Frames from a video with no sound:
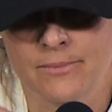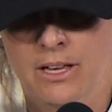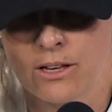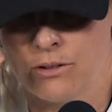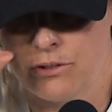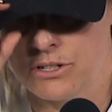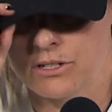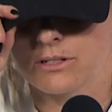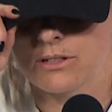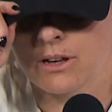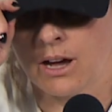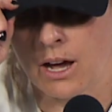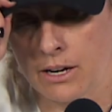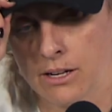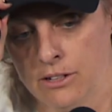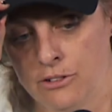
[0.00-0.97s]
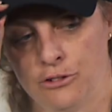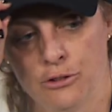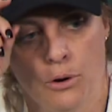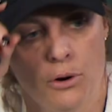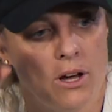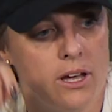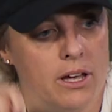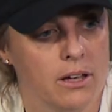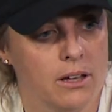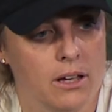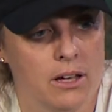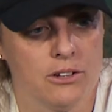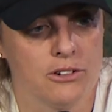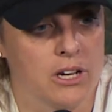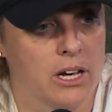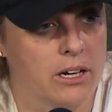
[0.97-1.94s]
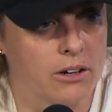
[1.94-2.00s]
you just kind of enjoy
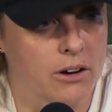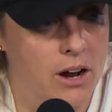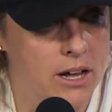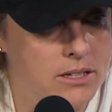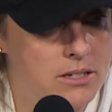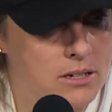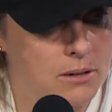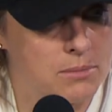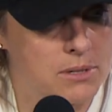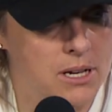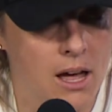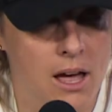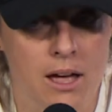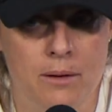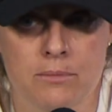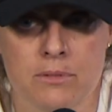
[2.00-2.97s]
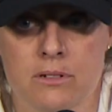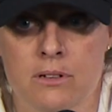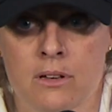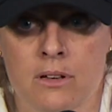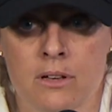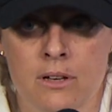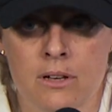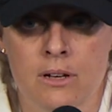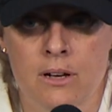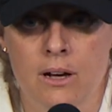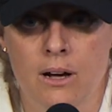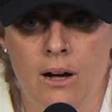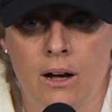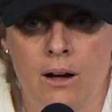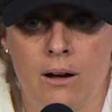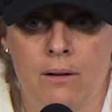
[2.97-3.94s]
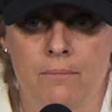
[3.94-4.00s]
and shake your head sometimes
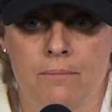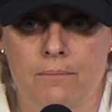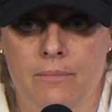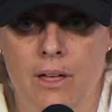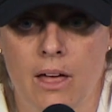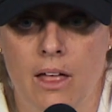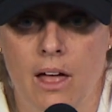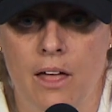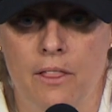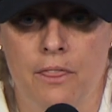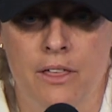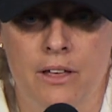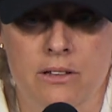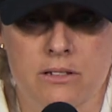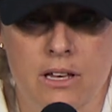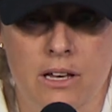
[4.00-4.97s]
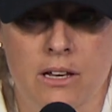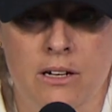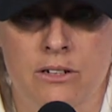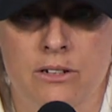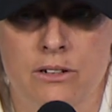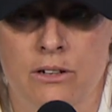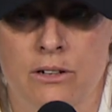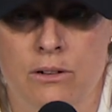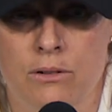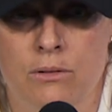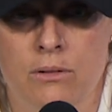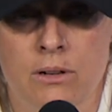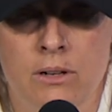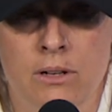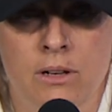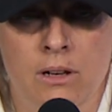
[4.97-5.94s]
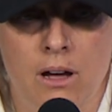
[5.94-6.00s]
at things they can do
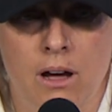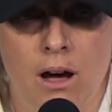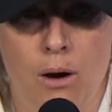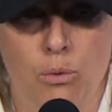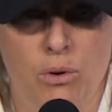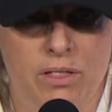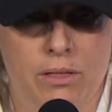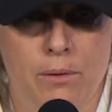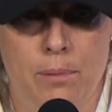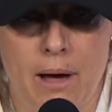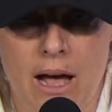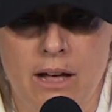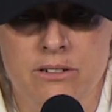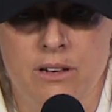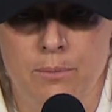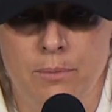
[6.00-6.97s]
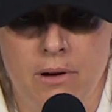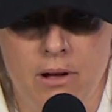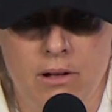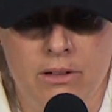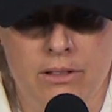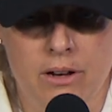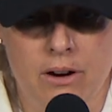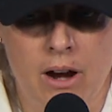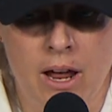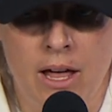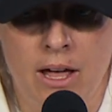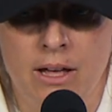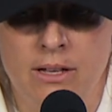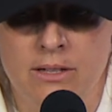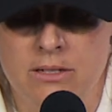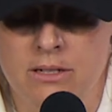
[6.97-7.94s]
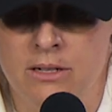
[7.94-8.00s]
with the basketball in their
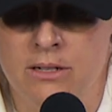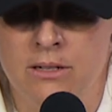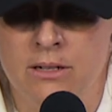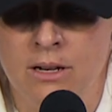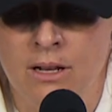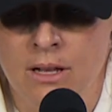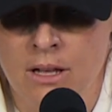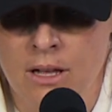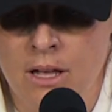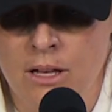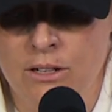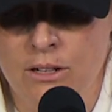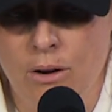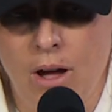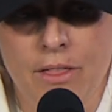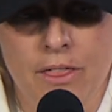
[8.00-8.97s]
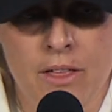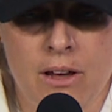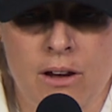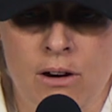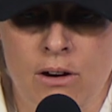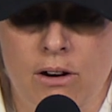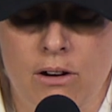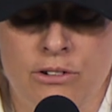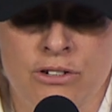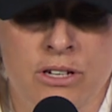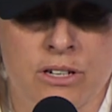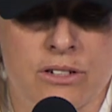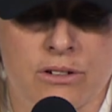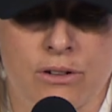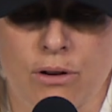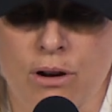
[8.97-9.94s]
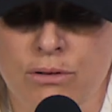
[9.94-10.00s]
hands. And, you know, I think she
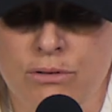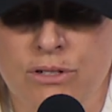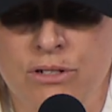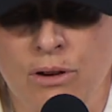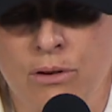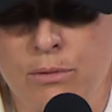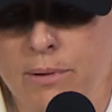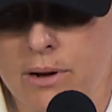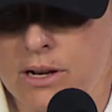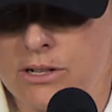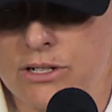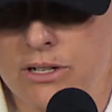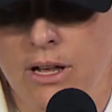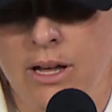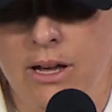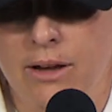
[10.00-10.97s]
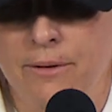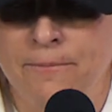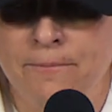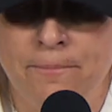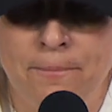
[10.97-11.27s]
has grown so much. Like,